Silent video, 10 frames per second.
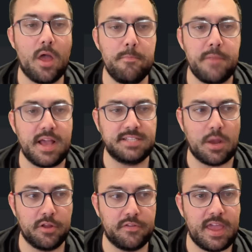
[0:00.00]
Up next,
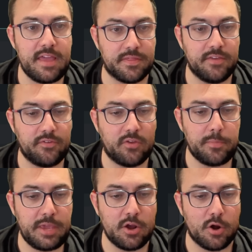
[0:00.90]
I want to take this
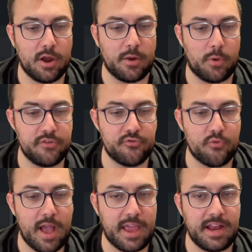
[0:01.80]
clip here and I want to
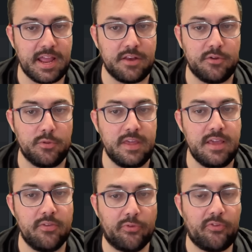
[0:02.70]
drag it into
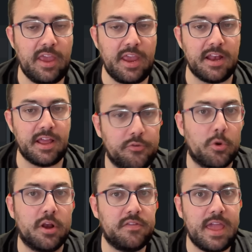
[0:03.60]
the scene. And
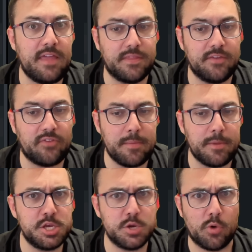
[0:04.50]
we're going to take this
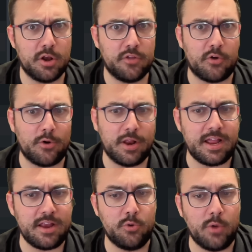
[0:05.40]
image and we're going to turn
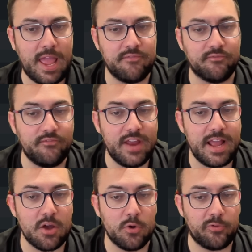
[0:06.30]
it into a
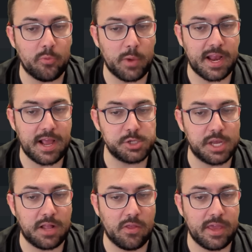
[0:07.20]
video. So we can
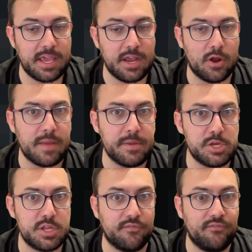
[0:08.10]
actually click here,
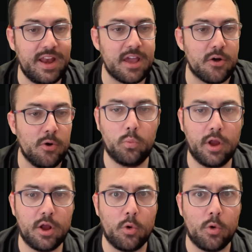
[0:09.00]
image to video.
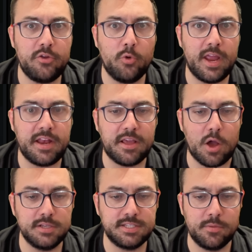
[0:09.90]
We're going to hit
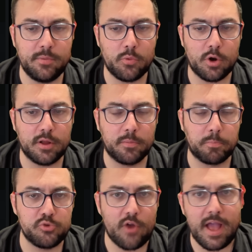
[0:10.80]
custom and we're going to
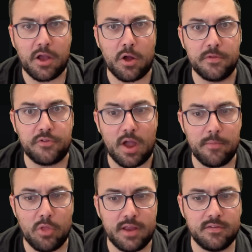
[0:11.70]
drag on the
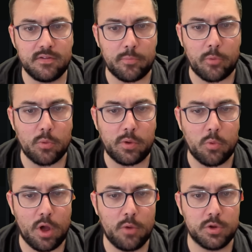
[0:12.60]
timeline to the part we
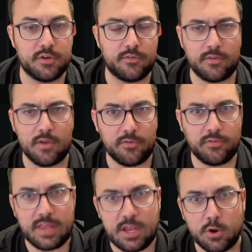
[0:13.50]
want, which is
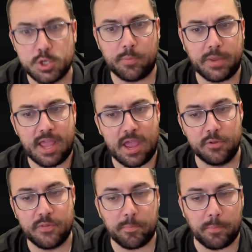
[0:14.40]
us here jumping
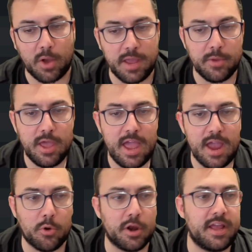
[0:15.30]
out of the pipe.
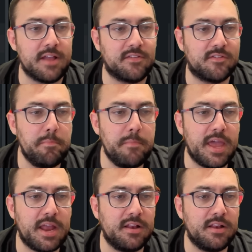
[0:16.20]
And we're going to hit
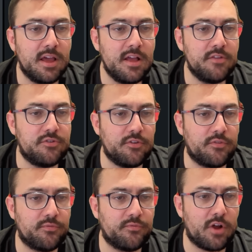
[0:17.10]
submit. And
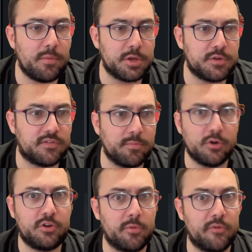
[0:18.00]
very much
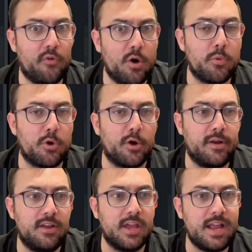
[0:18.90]
similar to before, we're
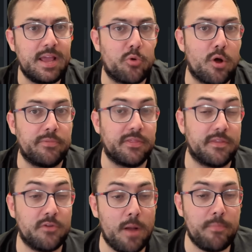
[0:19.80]
going to get a prompt at
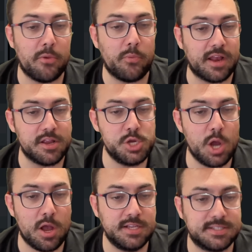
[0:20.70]
the top that we can
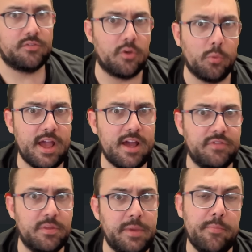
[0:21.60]
adjust. So we
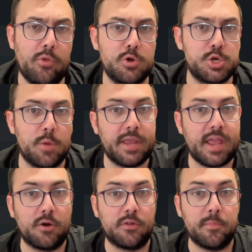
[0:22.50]
have the people are
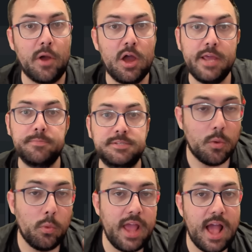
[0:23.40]
jumping out of the pipes.
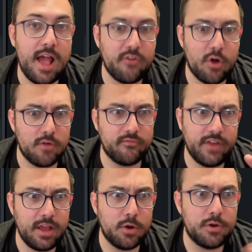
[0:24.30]
We have our
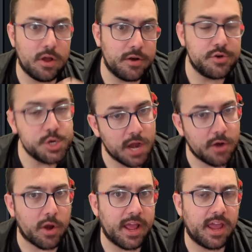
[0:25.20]
video done
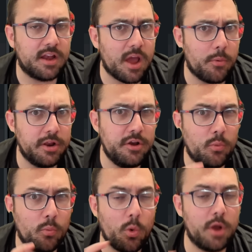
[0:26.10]
generating. And I want to
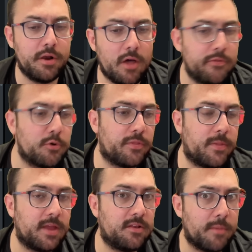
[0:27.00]
do one other
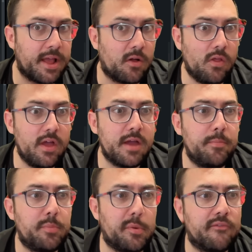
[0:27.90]
thing to my
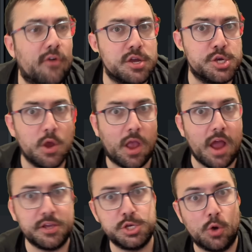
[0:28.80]
clip before I
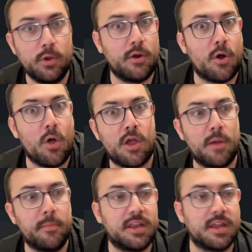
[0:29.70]
kind of show you it all
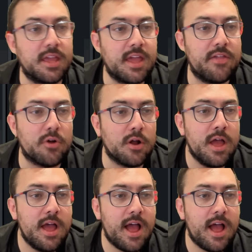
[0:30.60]
coming together.